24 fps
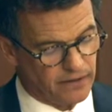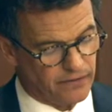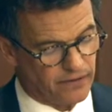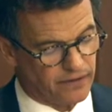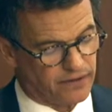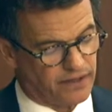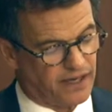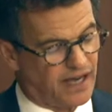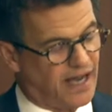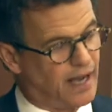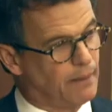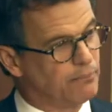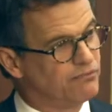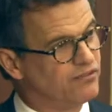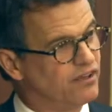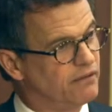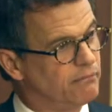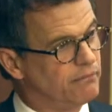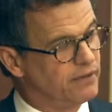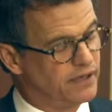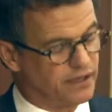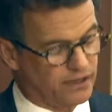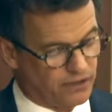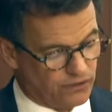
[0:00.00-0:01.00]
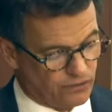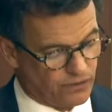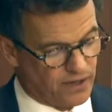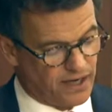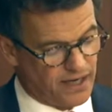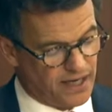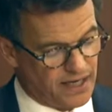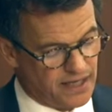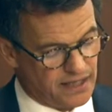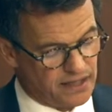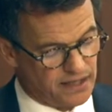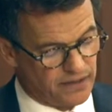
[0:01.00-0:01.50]
the Copts have been
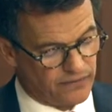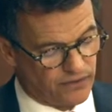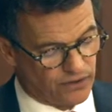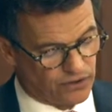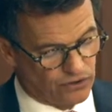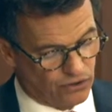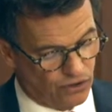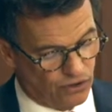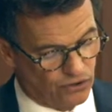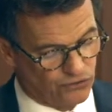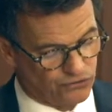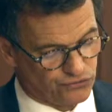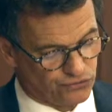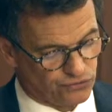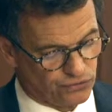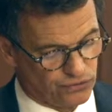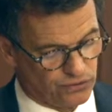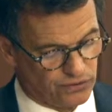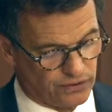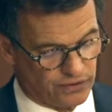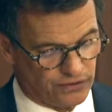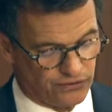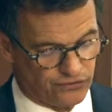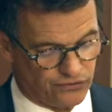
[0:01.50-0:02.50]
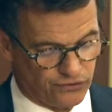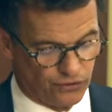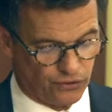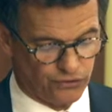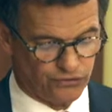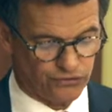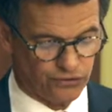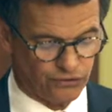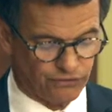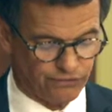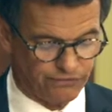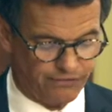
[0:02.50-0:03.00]
ingrained in the cultural and
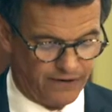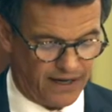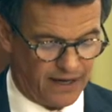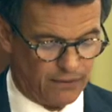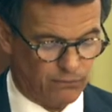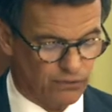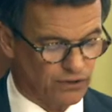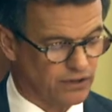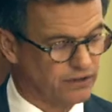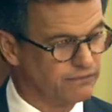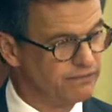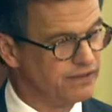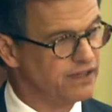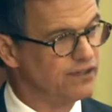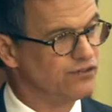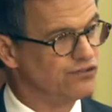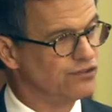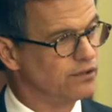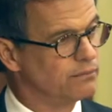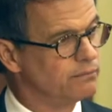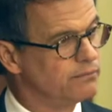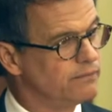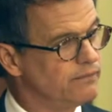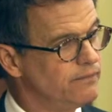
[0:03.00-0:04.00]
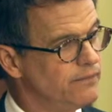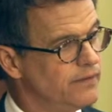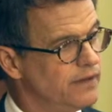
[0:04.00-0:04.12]
social fabric of Egypt.